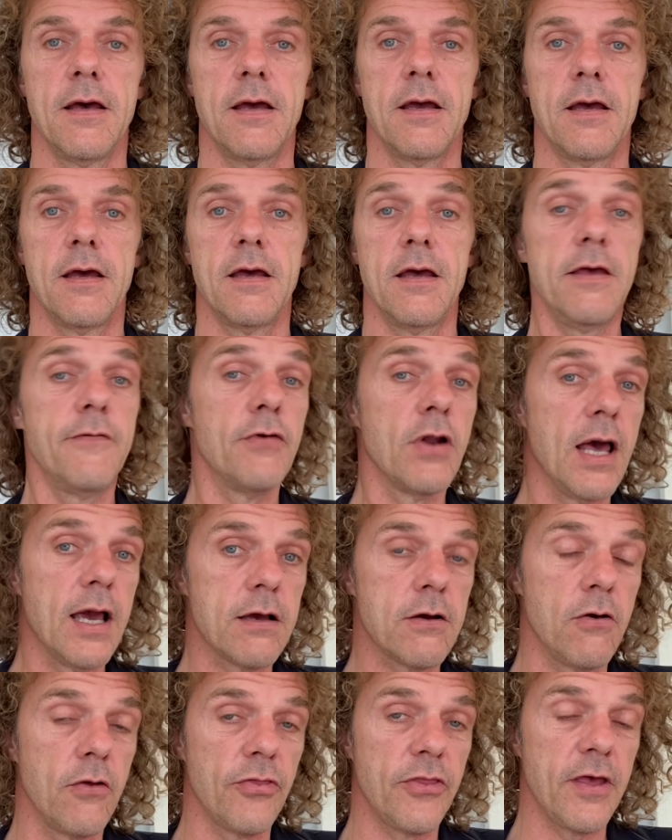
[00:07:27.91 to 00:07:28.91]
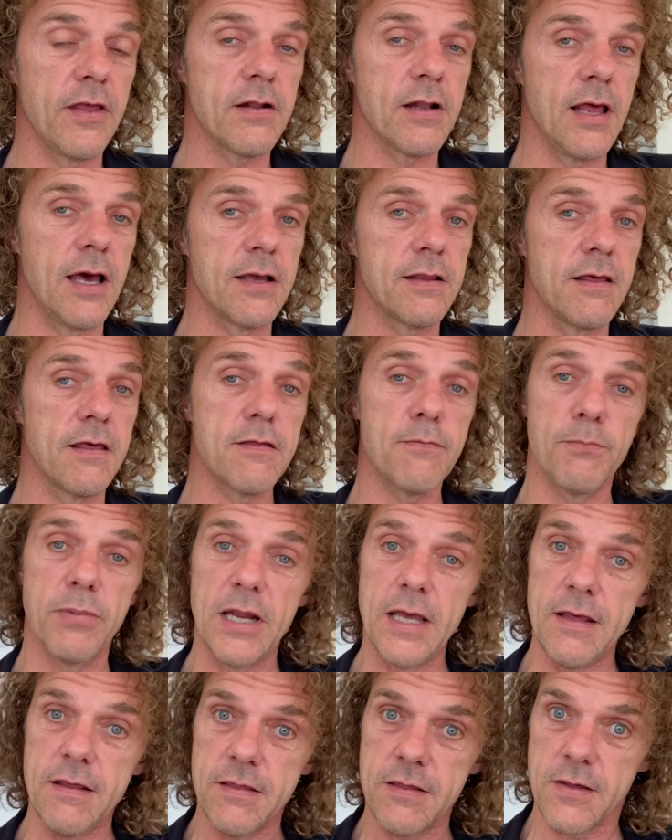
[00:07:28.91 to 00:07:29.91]
If you like content like this,
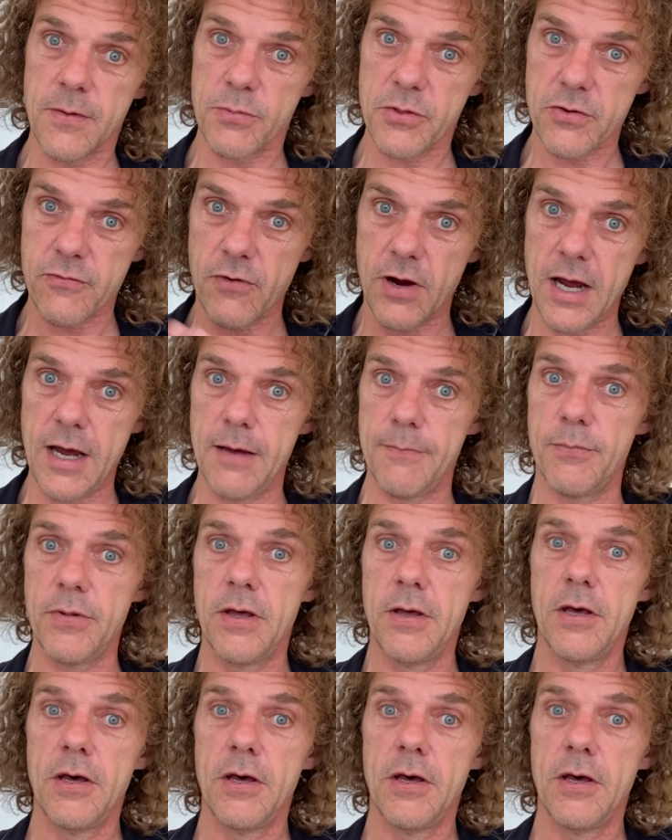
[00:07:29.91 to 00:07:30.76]
please subscribe